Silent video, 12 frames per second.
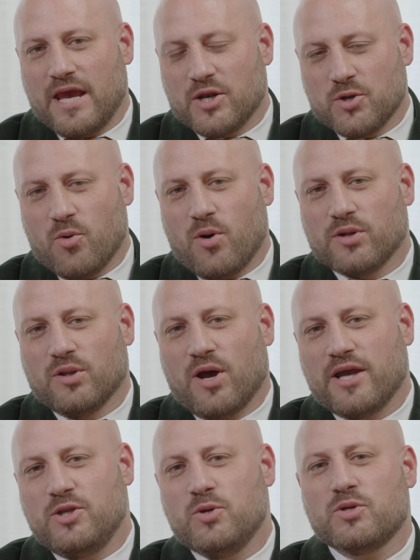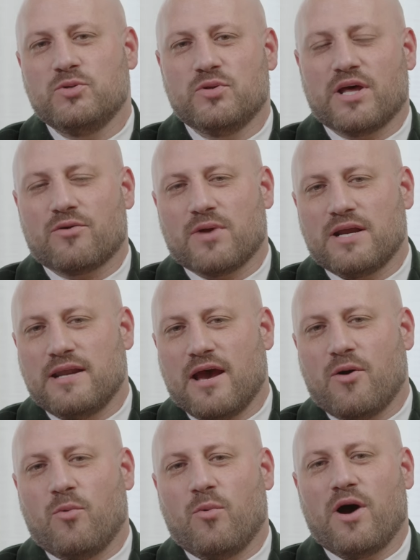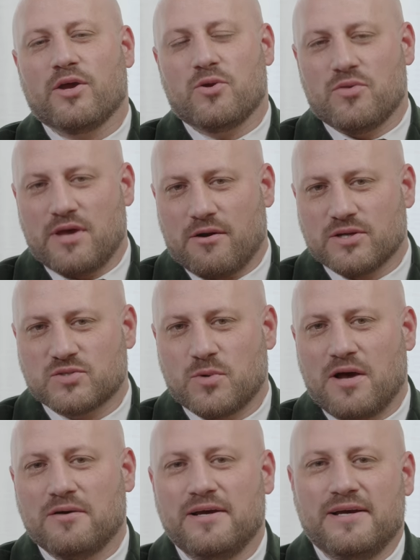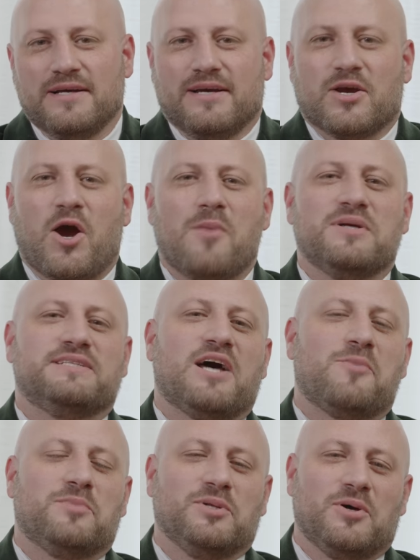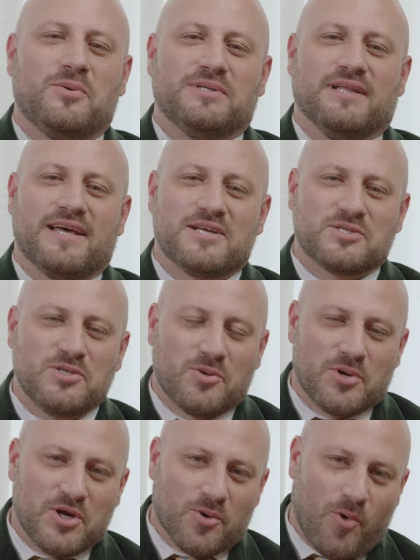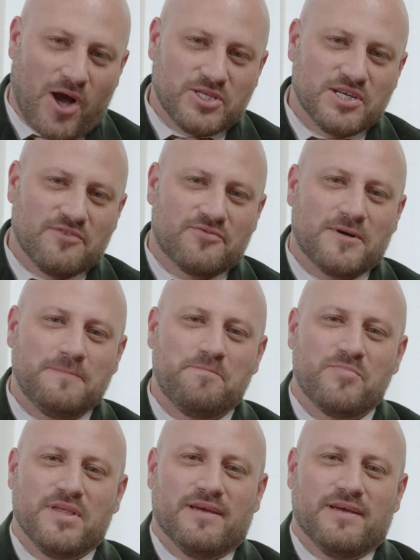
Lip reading: and go online. You can do that right now. And while you're there as well, comment down below and let us know where you're watching from.